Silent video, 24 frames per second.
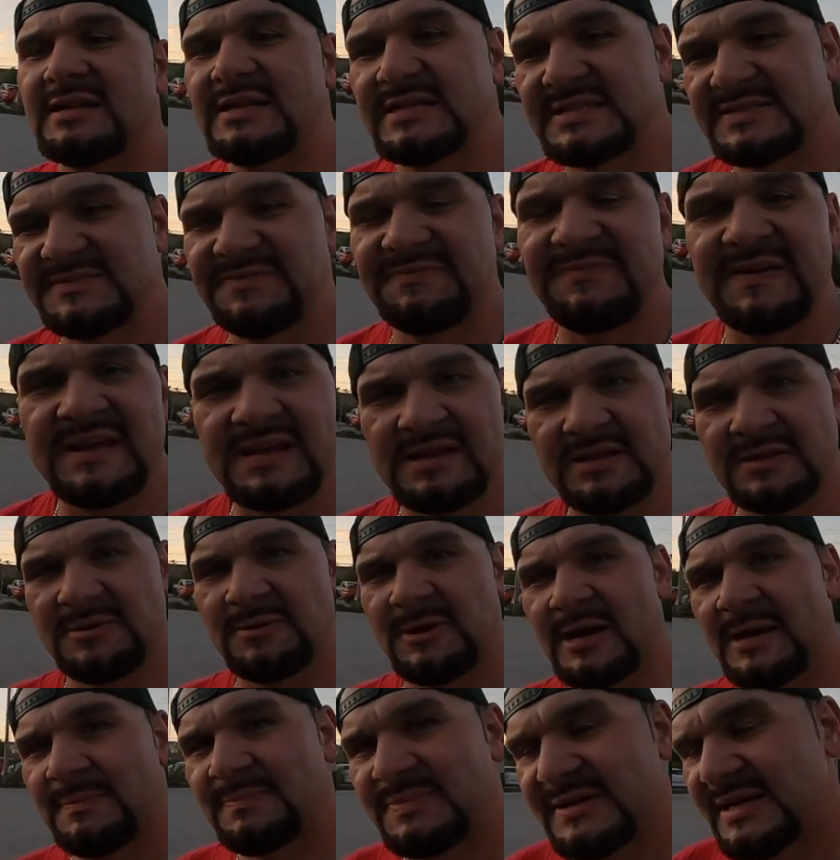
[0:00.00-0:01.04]
of this faded
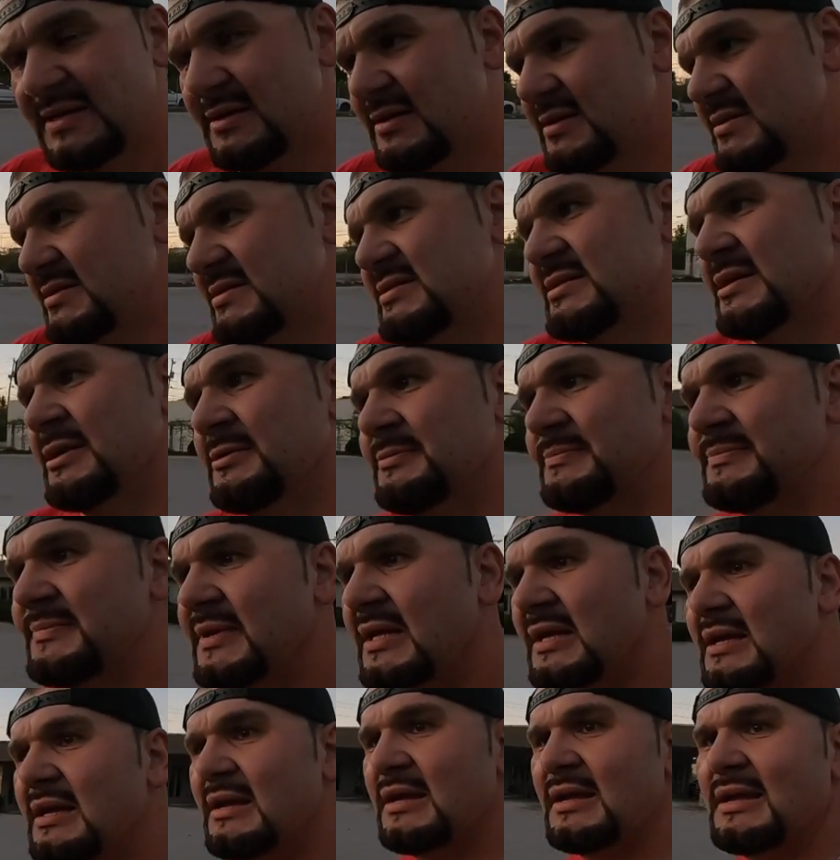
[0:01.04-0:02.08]
crap. So, all
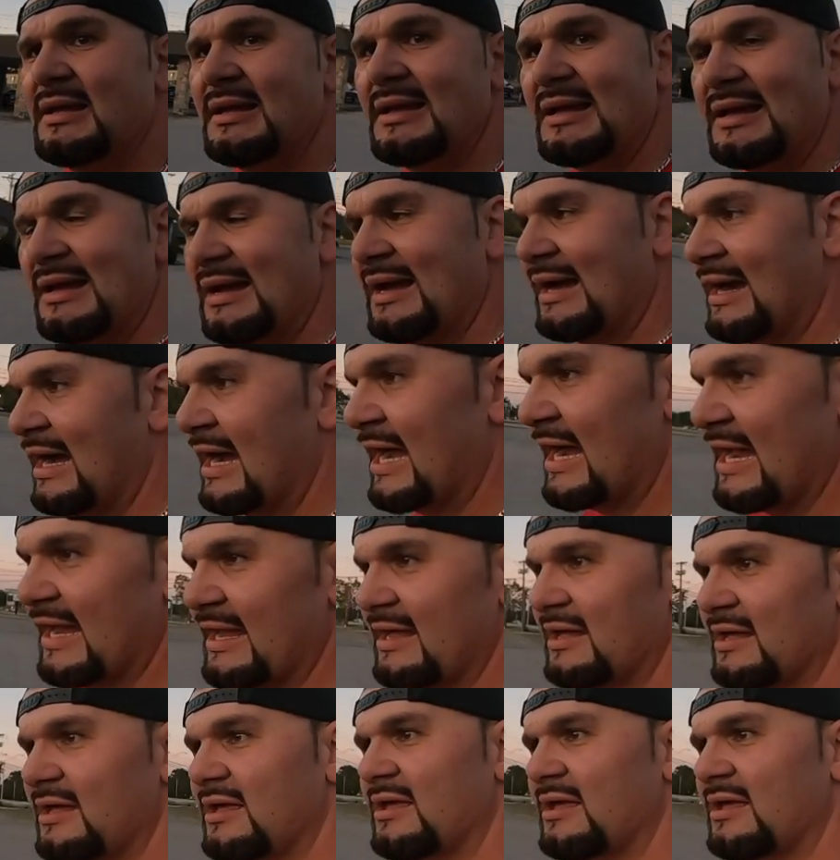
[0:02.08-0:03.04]
right.